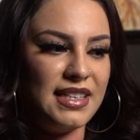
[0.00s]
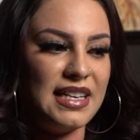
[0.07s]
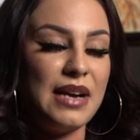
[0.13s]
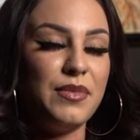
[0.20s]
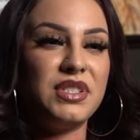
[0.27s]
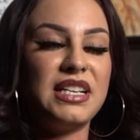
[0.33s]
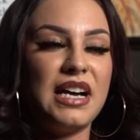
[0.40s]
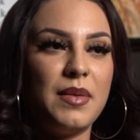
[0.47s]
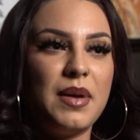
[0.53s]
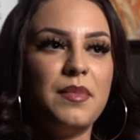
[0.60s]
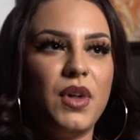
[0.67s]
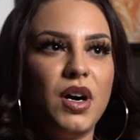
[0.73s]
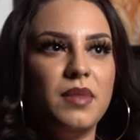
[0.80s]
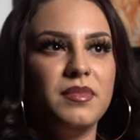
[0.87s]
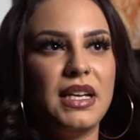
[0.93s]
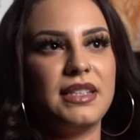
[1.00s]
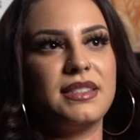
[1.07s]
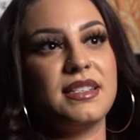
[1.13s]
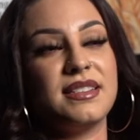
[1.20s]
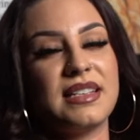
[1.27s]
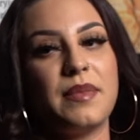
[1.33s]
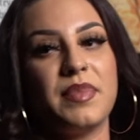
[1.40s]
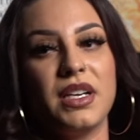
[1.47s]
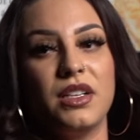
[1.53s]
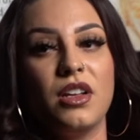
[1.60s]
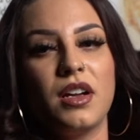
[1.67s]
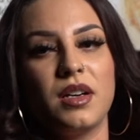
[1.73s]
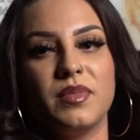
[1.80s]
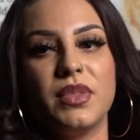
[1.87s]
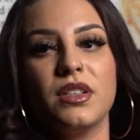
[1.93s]
And I would tell my mom like to send me a
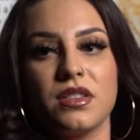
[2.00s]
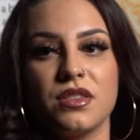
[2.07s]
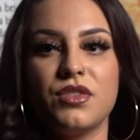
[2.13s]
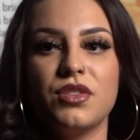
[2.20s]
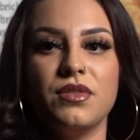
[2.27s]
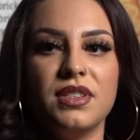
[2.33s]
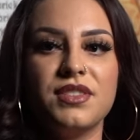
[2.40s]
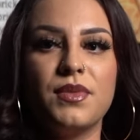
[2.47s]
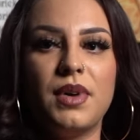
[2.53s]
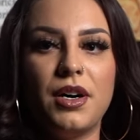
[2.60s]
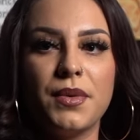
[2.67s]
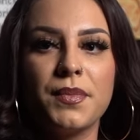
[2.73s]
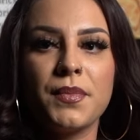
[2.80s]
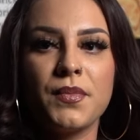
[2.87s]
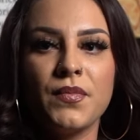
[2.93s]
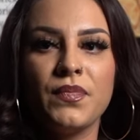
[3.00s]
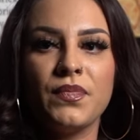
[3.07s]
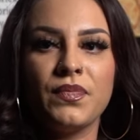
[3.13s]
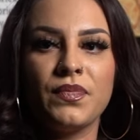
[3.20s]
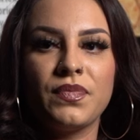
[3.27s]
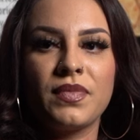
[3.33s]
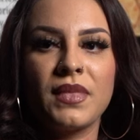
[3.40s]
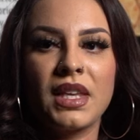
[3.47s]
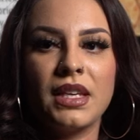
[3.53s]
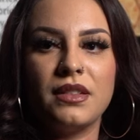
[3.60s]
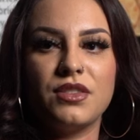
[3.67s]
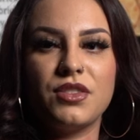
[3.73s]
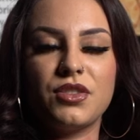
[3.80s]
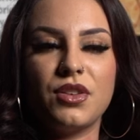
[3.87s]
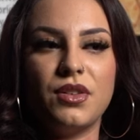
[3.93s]
lot of books too as well.
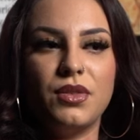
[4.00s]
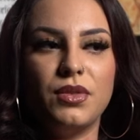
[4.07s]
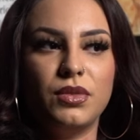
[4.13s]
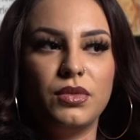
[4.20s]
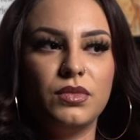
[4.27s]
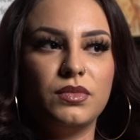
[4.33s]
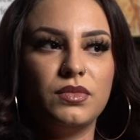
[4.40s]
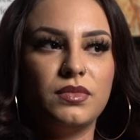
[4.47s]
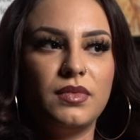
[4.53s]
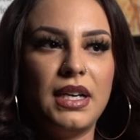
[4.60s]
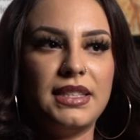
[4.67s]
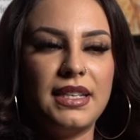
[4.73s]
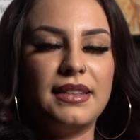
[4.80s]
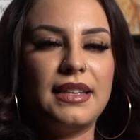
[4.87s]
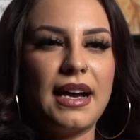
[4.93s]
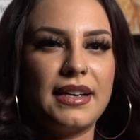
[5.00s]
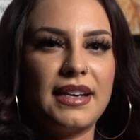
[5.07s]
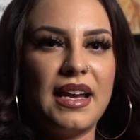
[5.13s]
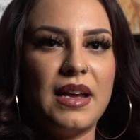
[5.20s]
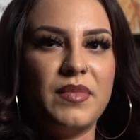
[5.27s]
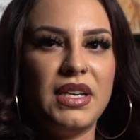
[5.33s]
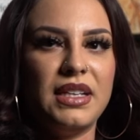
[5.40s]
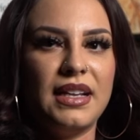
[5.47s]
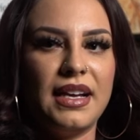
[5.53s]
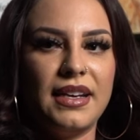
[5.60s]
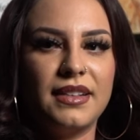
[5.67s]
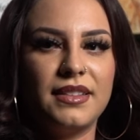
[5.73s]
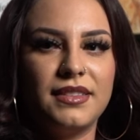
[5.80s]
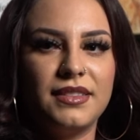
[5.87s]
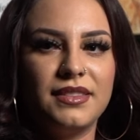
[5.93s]
So I think that kept me
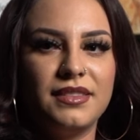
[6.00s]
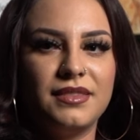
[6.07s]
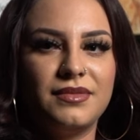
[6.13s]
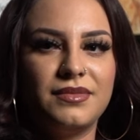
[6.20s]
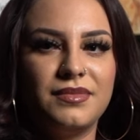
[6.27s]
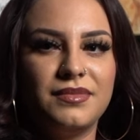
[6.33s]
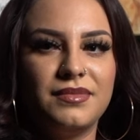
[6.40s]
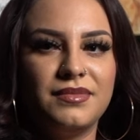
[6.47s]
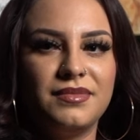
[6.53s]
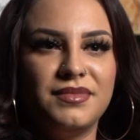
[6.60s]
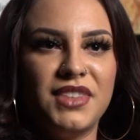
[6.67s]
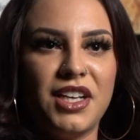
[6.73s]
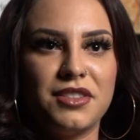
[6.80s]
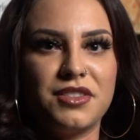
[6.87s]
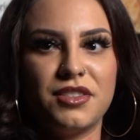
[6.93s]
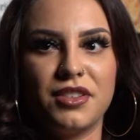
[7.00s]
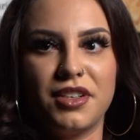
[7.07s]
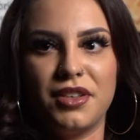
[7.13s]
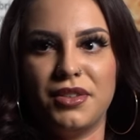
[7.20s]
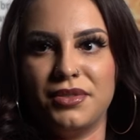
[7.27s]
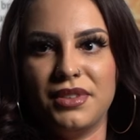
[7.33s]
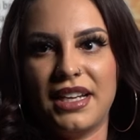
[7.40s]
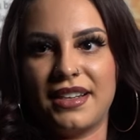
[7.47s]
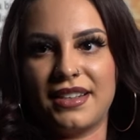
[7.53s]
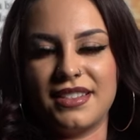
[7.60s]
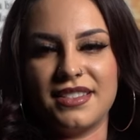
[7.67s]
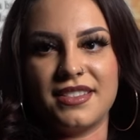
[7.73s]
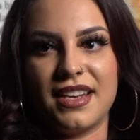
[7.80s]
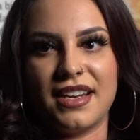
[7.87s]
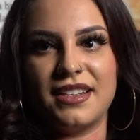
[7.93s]
like not to go like
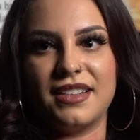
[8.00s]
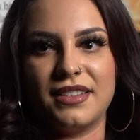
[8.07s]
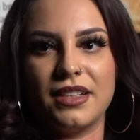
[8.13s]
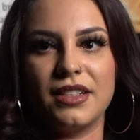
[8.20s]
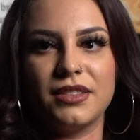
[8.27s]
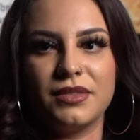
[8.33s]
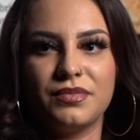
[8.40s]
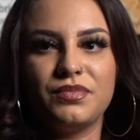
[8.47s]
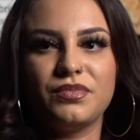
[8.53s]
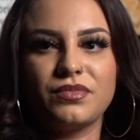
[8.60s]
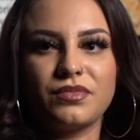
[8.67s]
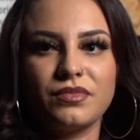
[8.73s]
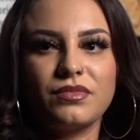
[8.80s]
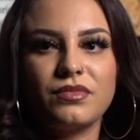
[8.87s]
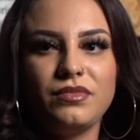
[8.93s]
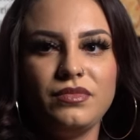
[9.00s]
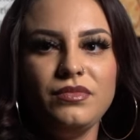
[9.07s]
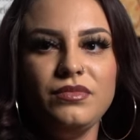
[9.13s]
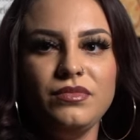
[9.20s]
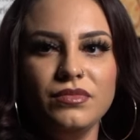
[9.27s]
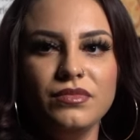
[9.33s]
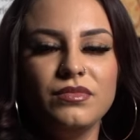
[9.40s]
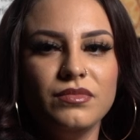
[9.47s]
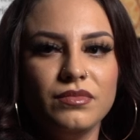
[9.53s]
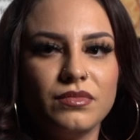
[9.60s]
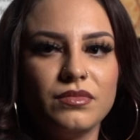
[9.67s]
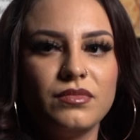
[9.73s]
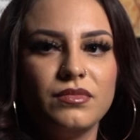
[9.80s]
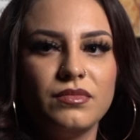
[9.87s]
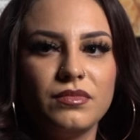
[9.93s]
insane in there. Mm-hmm.